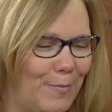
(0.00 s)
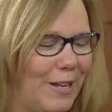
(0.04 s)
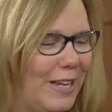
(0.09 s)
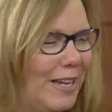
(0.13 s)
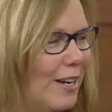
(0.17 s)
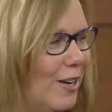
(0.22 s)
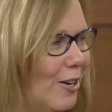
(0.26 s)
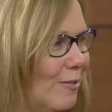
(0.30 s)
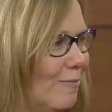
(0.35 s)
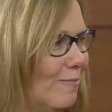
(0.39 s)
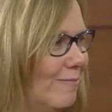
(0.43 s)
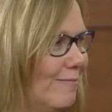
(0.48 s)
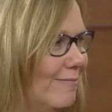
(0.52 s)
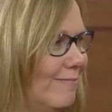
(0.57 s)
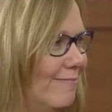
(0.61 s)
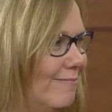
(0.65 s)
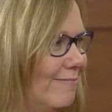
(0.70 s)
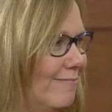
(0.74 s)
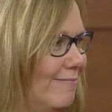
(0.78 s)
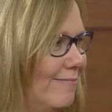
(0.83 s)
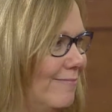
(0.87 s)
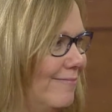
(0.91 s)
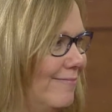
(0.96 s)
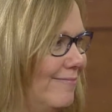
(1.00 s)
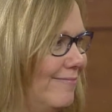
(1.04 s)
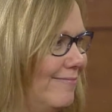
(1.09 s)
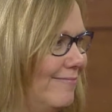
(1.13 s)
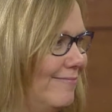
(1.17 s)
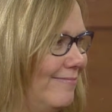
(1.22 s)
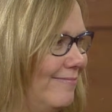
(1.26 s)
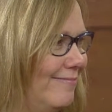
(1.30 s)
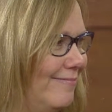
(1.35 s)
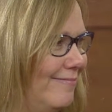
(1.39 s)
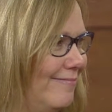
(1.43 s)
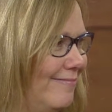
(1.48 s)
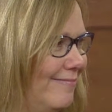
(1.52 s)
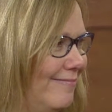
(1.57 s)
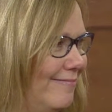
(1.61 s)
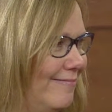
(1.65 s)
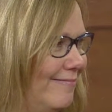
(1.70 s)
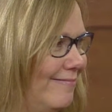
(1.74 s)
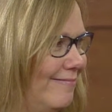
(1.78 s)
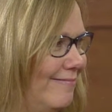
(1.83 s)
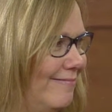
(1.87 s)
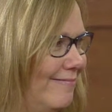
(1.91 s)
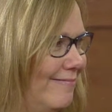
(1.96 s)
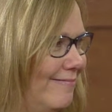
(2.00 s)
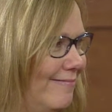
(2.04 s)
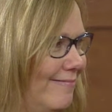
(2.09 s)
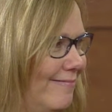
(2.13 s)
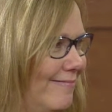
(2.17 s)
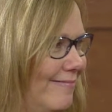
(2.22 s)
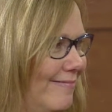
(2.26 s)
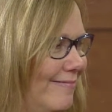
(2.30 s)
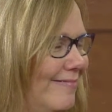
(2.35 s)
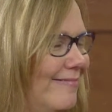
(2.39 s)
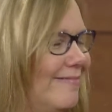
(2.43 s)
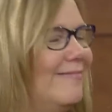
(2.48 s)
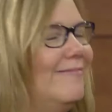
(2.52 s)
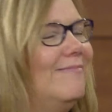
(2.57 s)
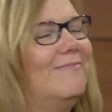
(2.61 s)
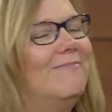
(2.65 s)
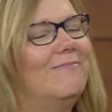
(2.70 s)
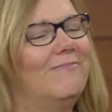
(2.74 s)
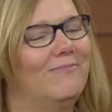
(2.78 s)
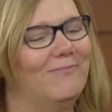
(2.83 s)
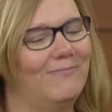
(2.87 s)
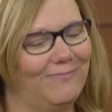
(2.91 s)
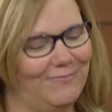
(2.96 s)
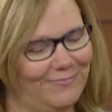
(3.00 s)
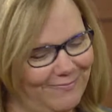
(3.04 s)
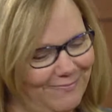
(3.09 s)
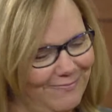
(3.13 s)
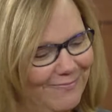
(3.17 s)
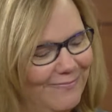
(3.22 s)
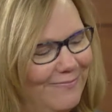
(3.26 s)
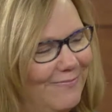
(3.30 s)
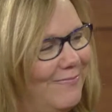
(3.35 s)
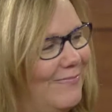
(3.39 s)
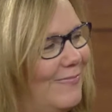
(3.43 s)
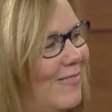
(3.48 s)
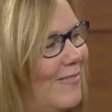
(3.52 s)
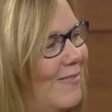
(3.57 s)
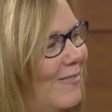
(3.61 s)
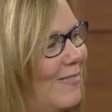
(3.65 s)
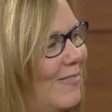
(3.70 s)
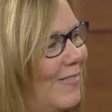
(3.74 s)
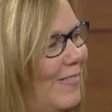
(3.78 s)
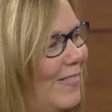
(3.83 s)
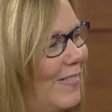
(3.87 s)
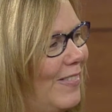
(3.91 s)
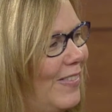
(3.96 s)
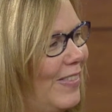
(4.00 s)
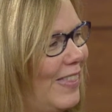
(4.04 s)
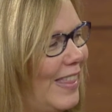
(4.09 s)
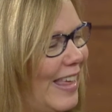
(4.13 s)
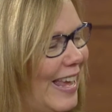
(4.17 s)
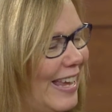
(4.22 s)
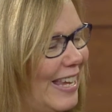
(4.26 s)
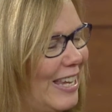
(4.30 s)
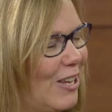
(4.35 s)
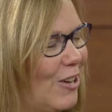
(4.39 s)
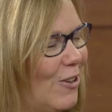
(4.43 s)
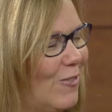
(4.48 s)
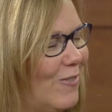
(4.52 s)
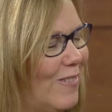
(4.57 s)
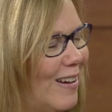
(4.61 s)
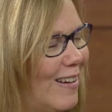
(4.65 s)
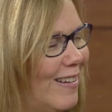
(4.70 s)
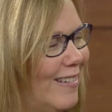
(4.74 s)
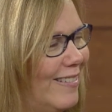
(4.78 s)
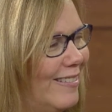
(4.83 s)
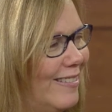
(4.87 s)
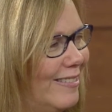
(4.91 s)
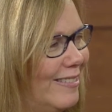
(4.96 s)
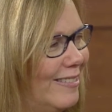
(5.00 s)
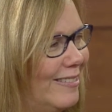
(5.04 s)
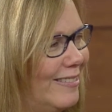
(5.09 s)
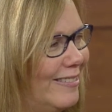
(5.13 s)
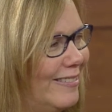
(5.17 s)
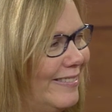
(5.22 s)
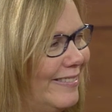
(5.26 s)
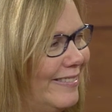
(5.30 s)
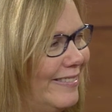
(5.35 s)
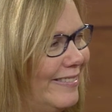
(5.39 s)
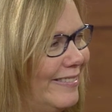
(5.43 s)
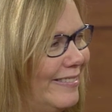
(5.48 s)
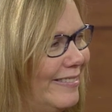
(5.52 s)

here. And as we said, this is the first of many stops here at Catholic TV for you, Kathy. Thank you. Very much appreciate